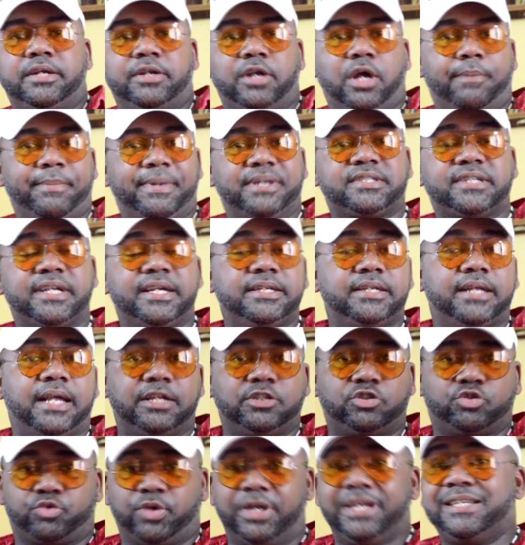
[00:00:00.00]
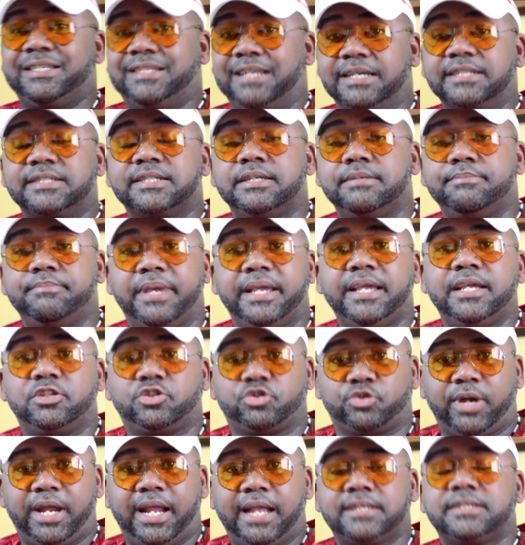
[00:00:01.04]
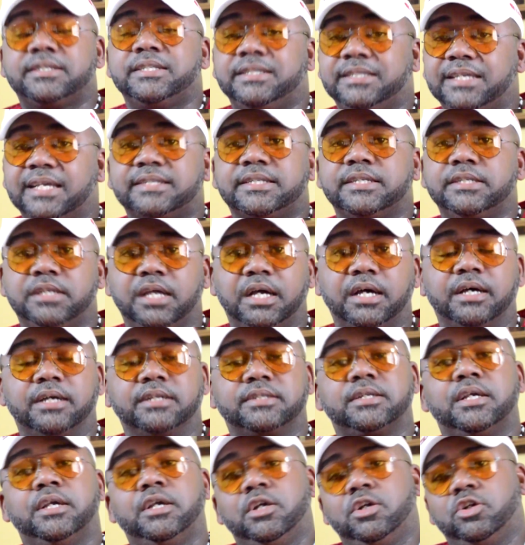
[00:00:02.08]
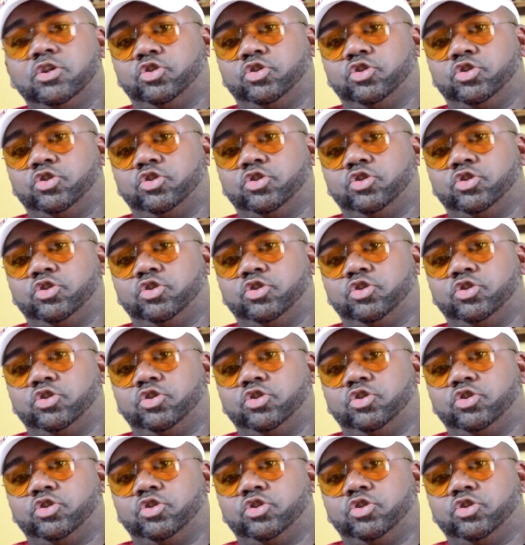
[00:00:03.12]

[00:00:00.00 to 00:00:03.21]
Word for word: now, am I saying that Dre doesn't make tracks? Yes, he does.